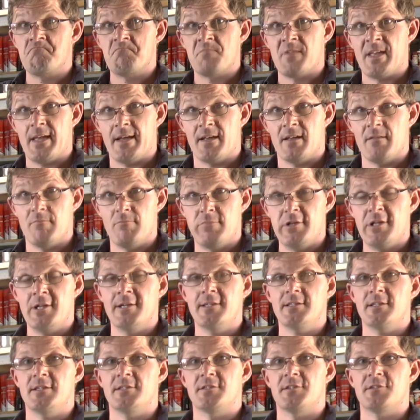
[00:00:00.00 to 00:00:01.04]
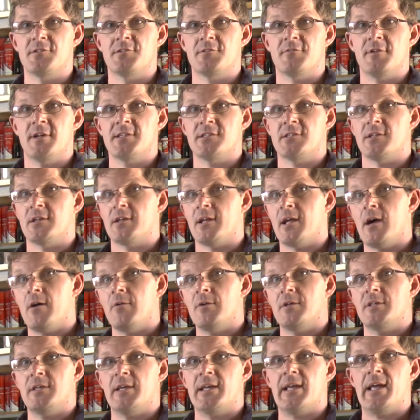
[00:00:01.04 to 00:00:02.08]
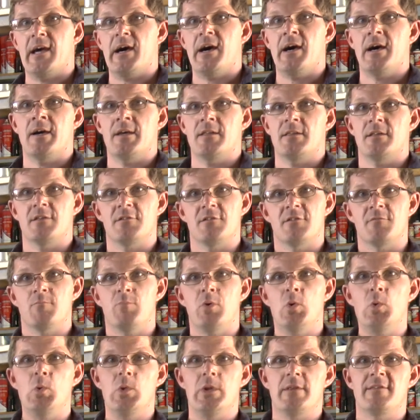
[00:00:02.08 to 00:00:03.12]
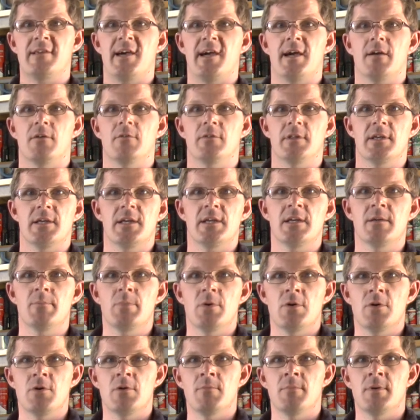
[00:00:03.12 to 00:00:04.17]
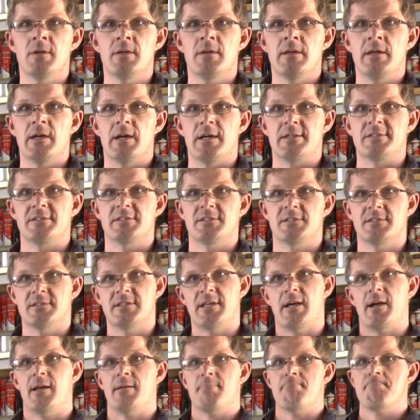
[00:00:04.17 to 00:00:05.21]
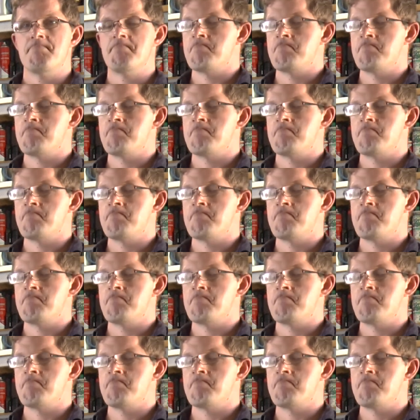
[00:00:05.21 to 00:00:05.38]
get completely distressed and go in your car and then just pull the tag on the EPIRB and just say